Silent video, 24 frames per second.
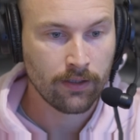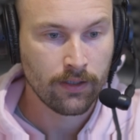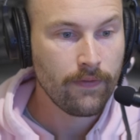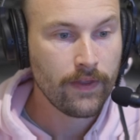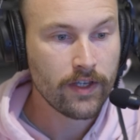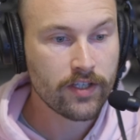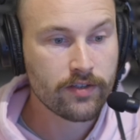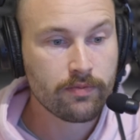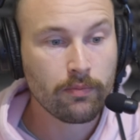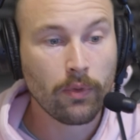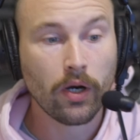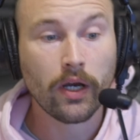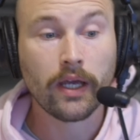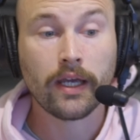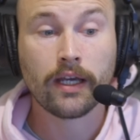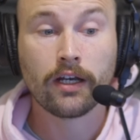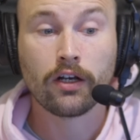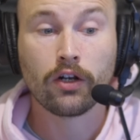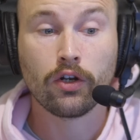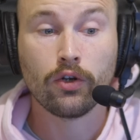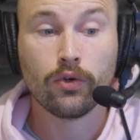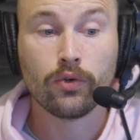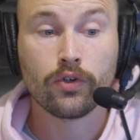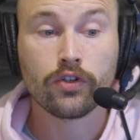This might
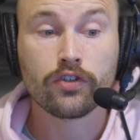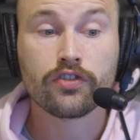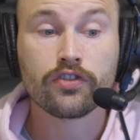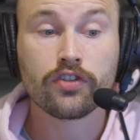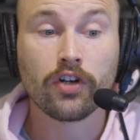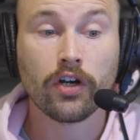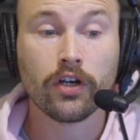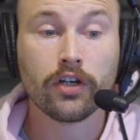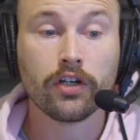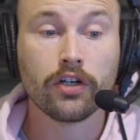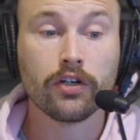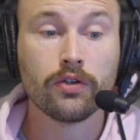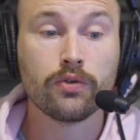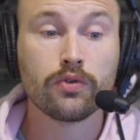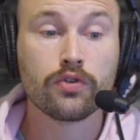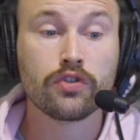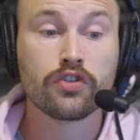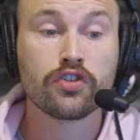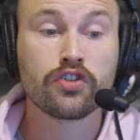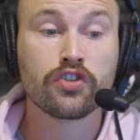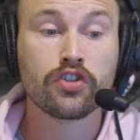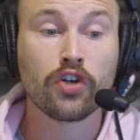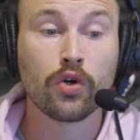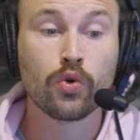include
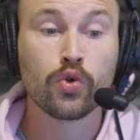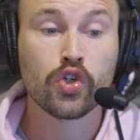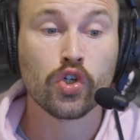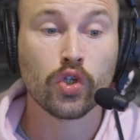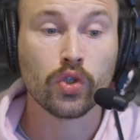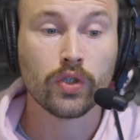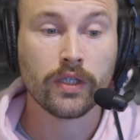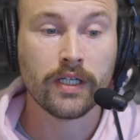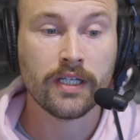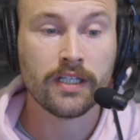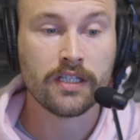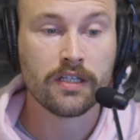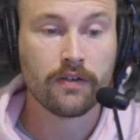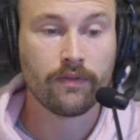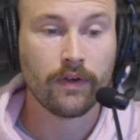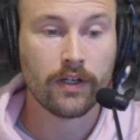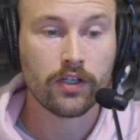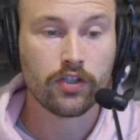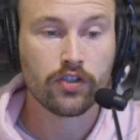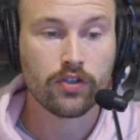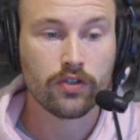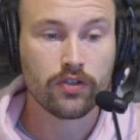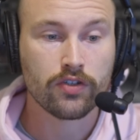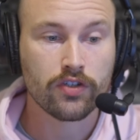psychosocial
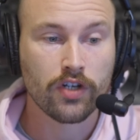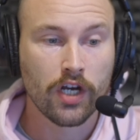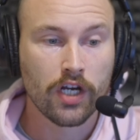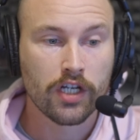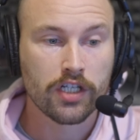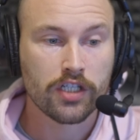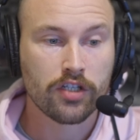interventions